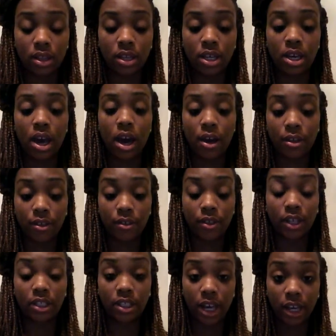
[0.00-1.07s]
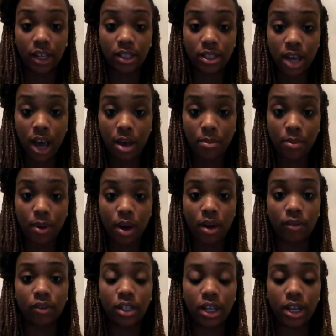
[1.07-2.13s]
The second type
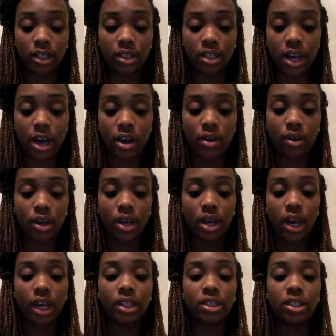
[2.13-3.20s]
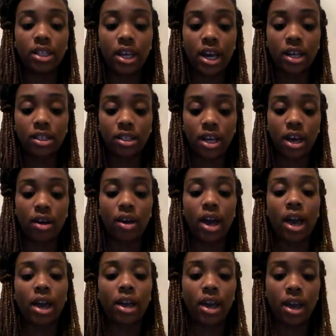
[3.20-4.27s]
of DSL is DSL
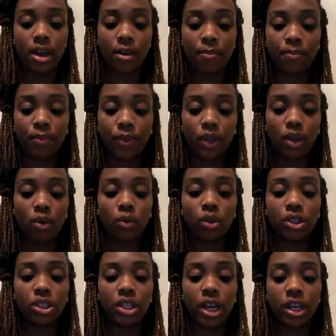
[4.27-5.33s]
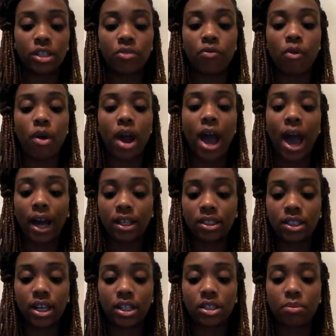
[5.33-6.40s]
AM, which stands for
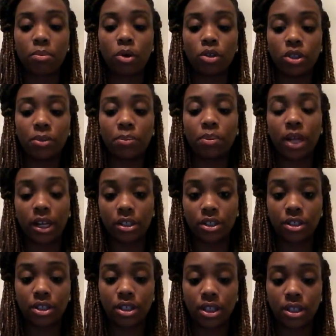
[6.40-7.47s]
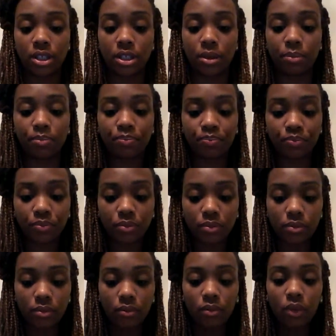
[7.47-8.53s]
Access Multiplexer System.
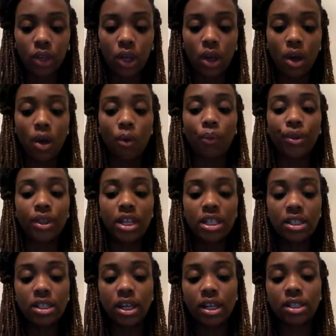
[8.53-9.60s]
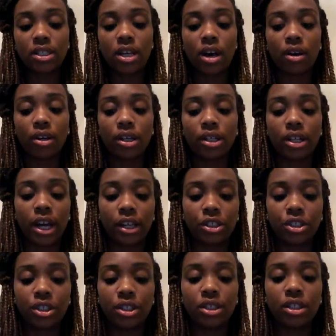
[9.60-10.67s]
With this DSL
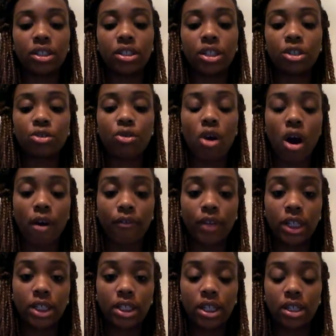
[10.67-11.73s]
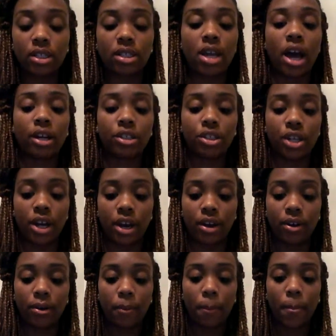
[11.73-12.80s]
connection, the central office is not
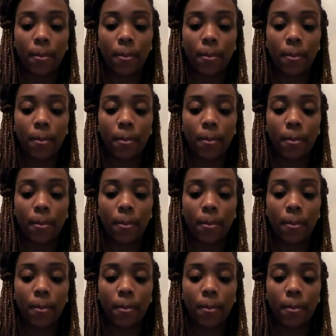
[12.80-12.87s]
shared.